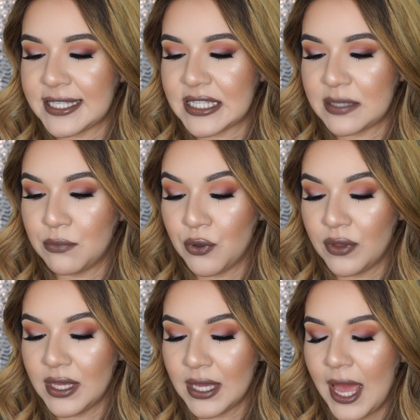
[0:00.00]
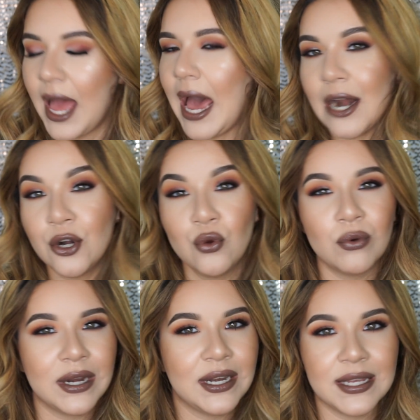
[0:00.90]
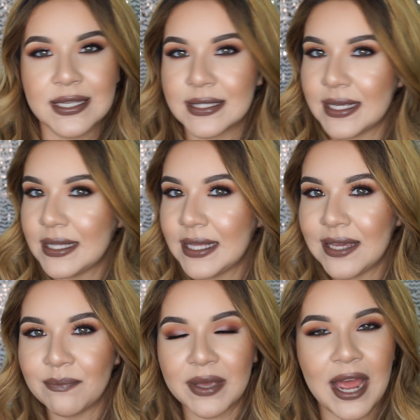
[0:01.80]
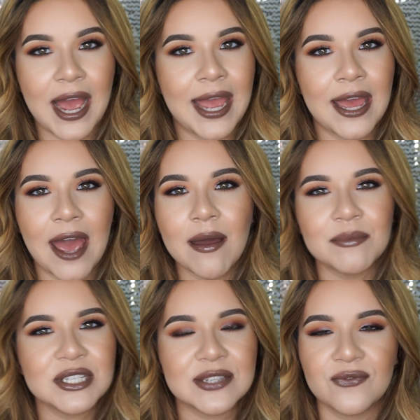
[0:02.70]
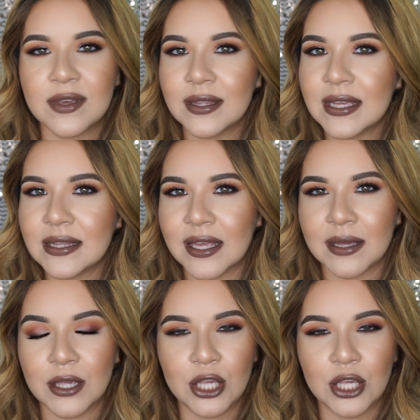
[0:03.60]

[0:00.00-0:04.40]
smoothing. I don't know what it is lately, but I'm just feeling like